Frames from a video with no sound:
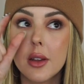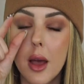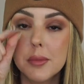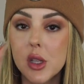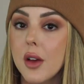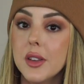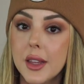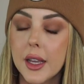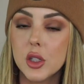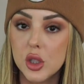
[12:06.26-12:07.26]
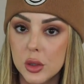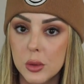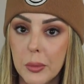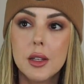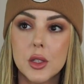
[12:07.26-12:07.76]
comes off in like a
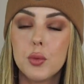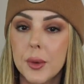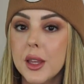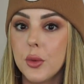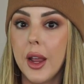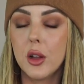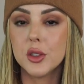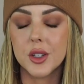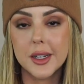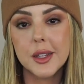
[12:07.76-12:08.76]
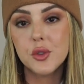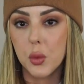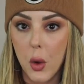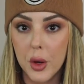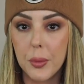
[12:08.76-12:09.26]
tube. It's a really great alternative to
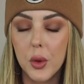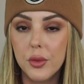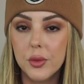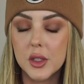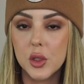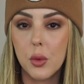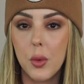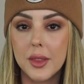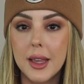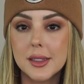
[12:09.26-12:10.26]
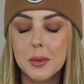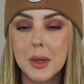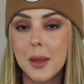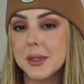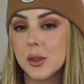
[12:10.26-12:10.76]
waterproof because you don't want that.
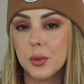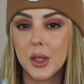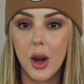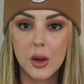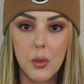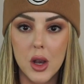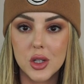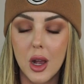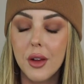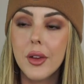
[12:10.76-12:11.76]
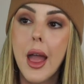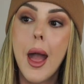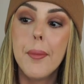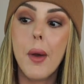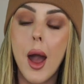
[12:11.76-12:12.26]
Sometimes it's really hard to wash off.
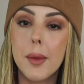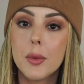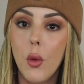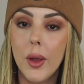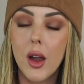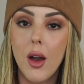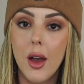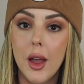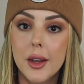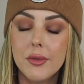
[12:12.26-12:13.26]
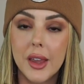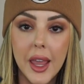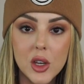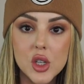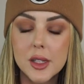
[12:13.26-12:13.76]
But I'm going on
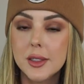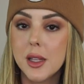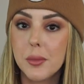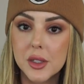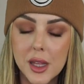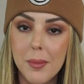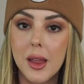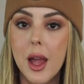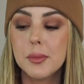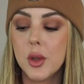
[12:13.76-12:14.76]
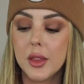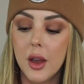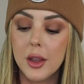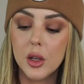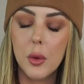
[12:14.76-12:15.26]
vacation, summer's coming up, so I
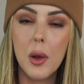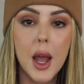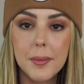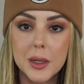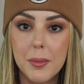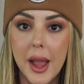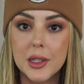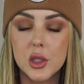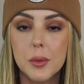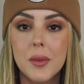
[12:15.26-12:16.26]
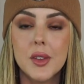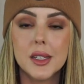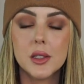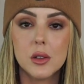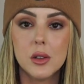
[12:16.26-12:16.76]
thought, you know what, I'm gonna buy a tube of
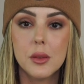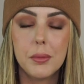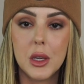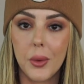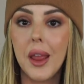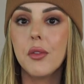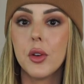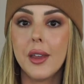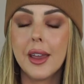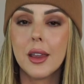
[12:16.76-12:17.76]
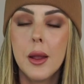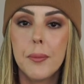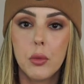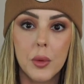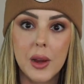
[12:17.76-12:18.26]
this. It'll be great for like
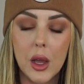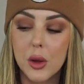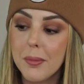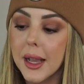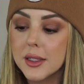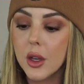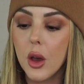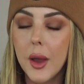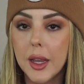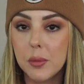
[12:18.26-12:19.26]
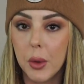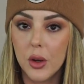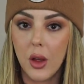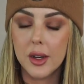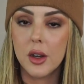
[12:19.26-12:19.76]
when I go to Mexico, I could put it
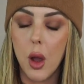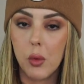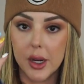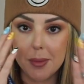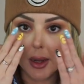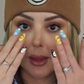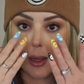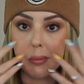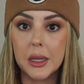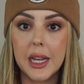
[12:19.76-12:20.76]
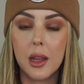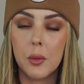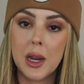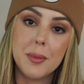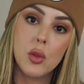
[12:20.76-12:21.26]
on and not worry about it like bleeding
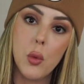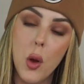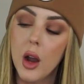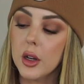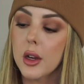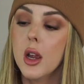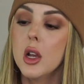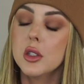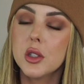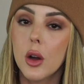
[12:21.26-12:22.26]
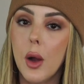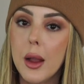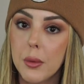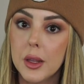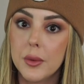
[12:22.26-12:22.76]
when I'm in the water. So I
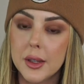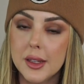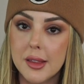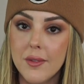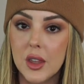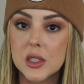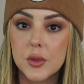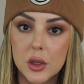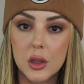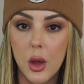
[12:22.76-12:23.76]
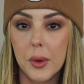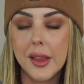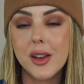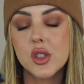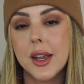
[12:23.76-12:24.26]
really love this for the lower
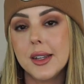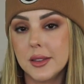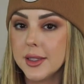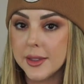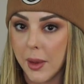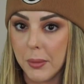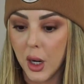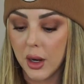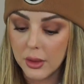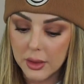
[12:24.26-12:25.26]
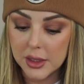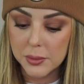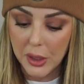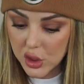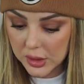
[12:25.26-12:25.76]
lash line in summer,
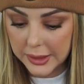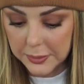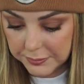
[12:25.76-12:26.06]
especially.